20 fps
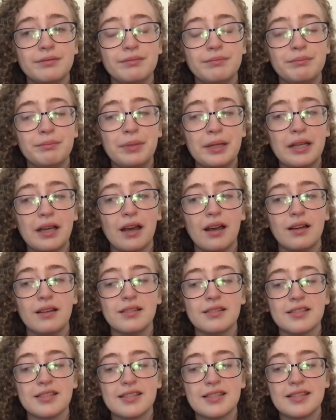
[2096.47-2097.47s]

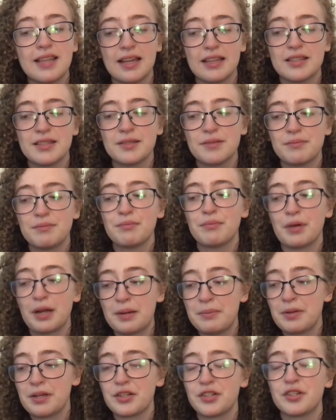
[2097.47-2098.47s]
because that's pretty
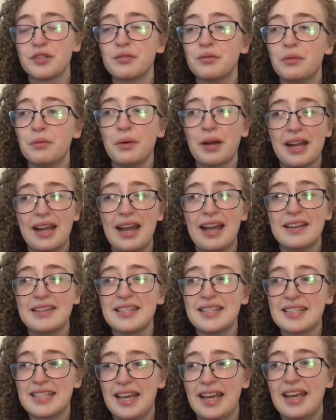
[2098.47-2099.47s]
much what I had to
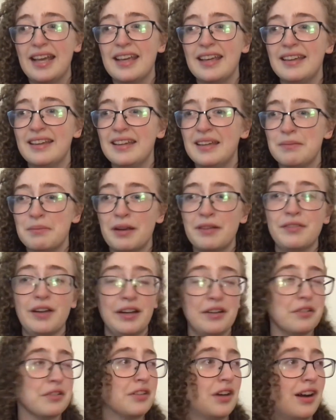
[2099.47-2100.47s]
say in my
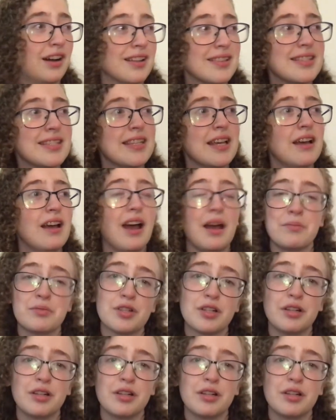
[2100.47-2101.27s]
final thoughts. I'm sure